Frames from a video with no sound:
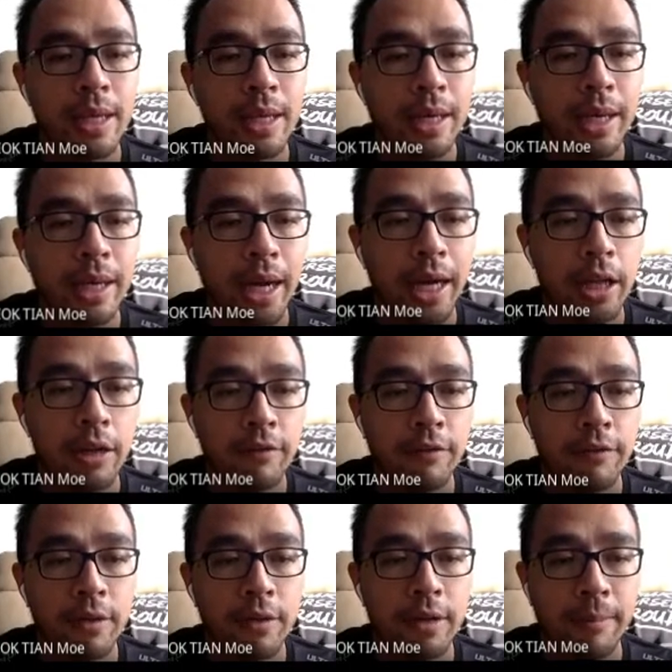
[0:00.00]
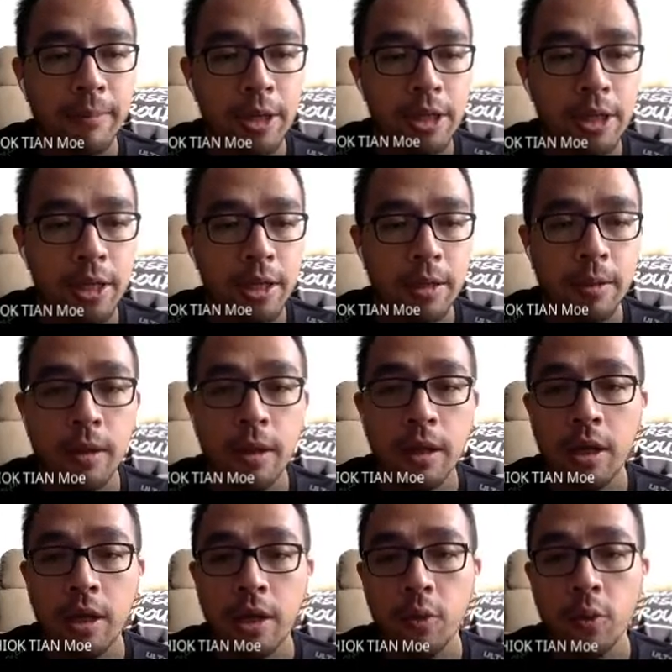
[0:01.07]
kind of temperature.
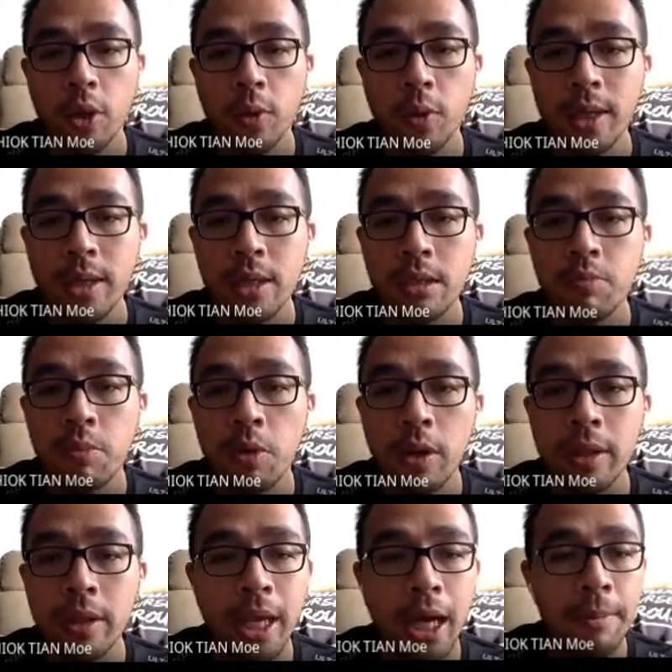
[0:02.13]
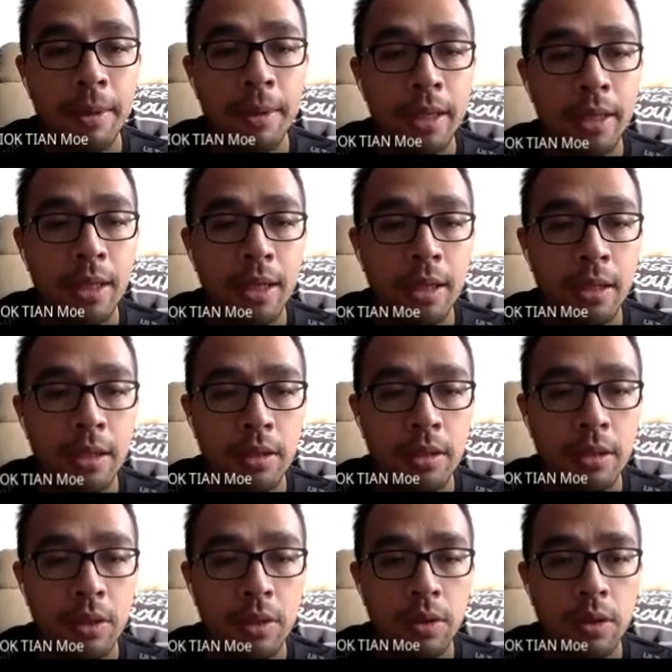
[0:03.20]
We want small diameter.
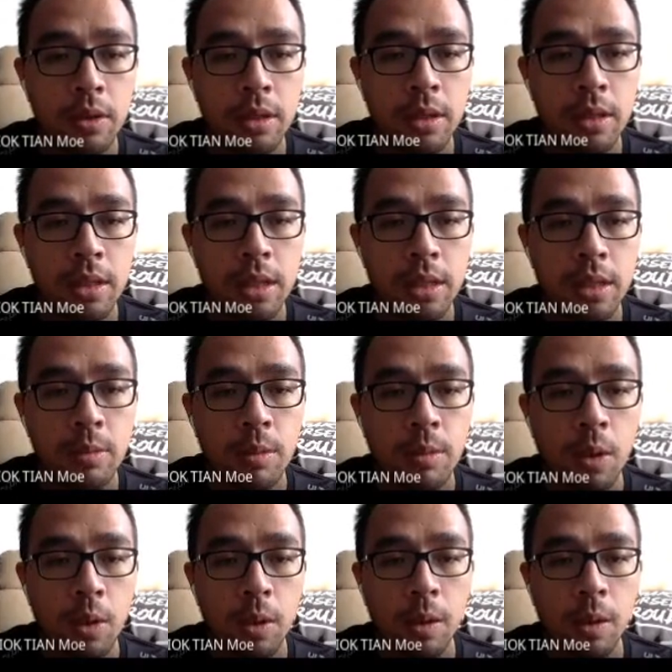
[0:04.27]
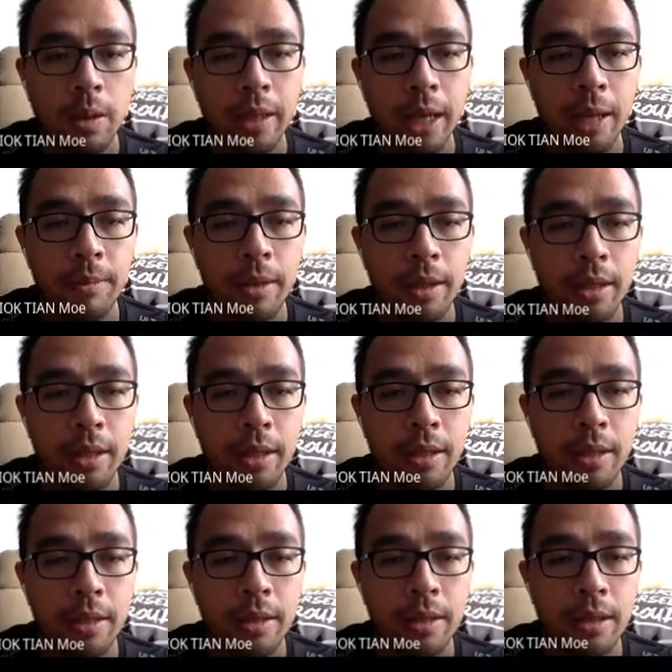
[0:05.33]
So this is the small diameter.
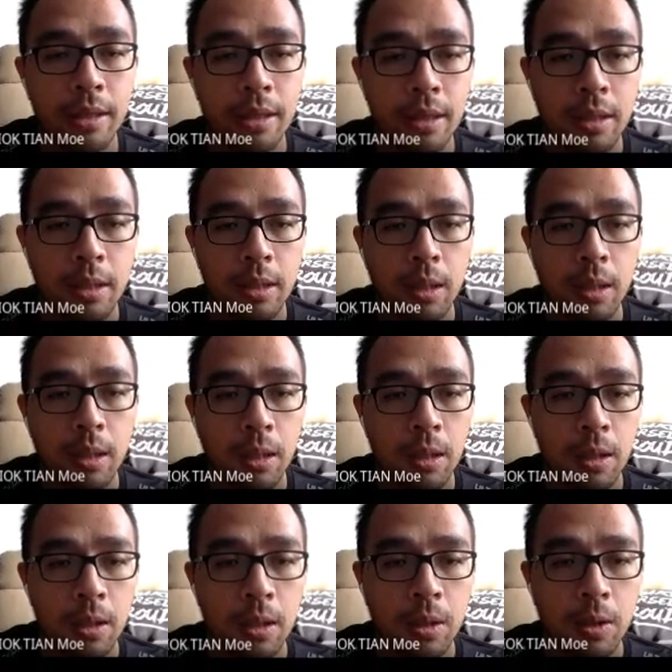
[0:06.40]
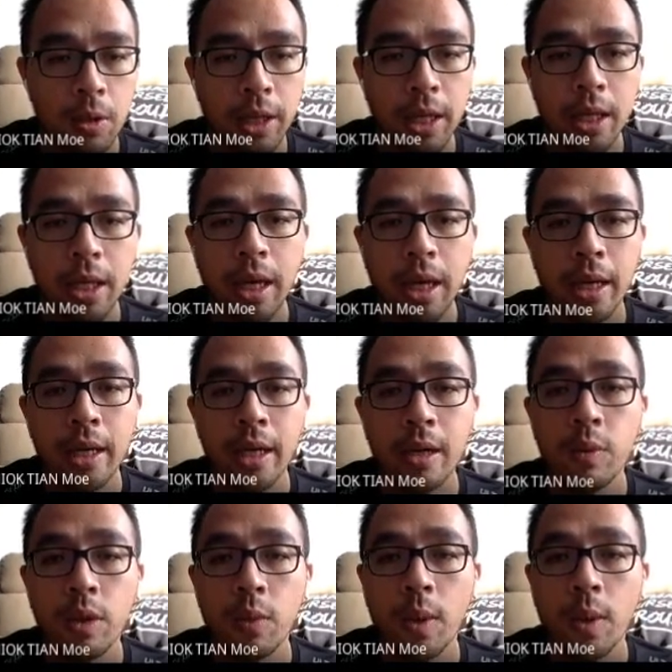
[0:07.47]
Okay, and then
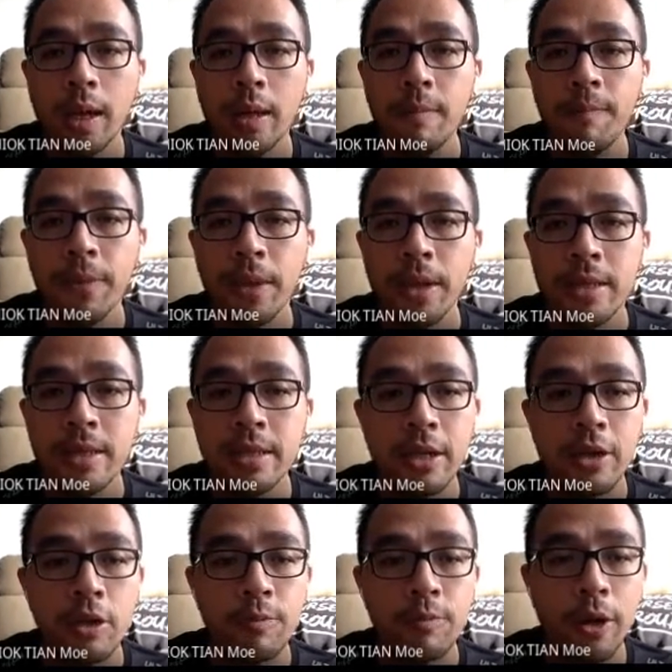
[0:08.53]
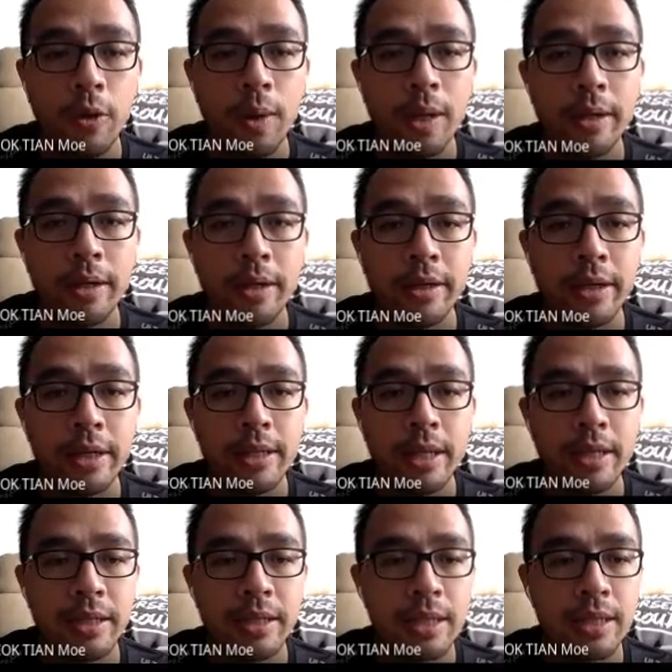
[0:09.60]
we want 0.1 degrees
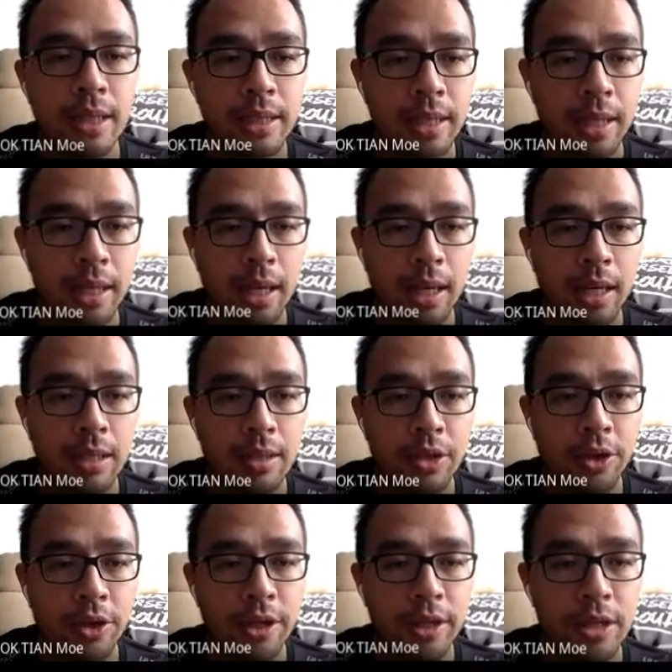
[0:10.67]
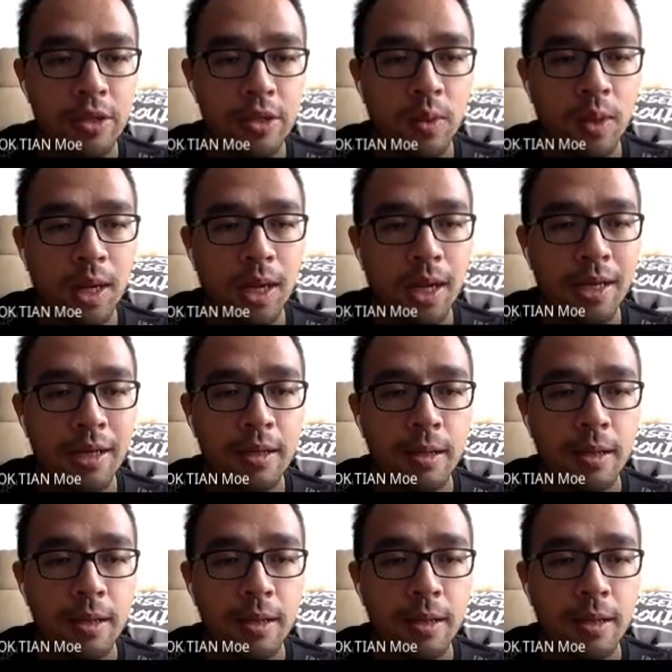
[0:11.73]
Celsius. Astaga, sorry, this one,